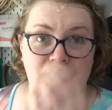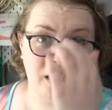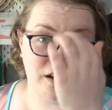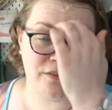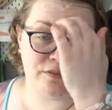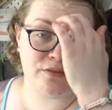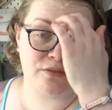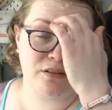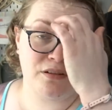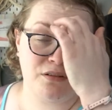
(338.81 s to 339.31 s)

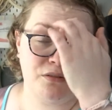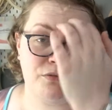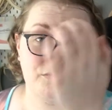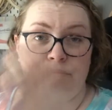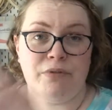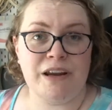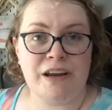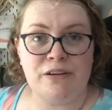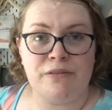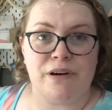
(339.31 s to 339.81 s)
I've
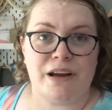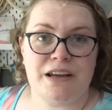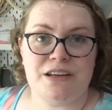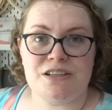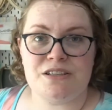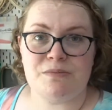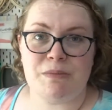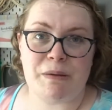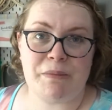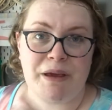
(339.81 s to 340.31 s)

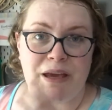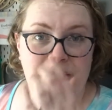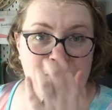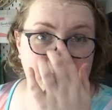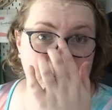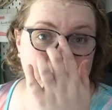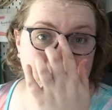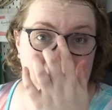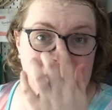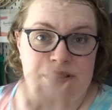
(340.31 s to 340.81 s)
rearranged my
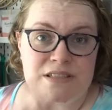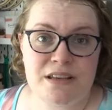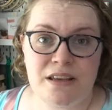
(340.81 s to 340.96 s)
pegboards,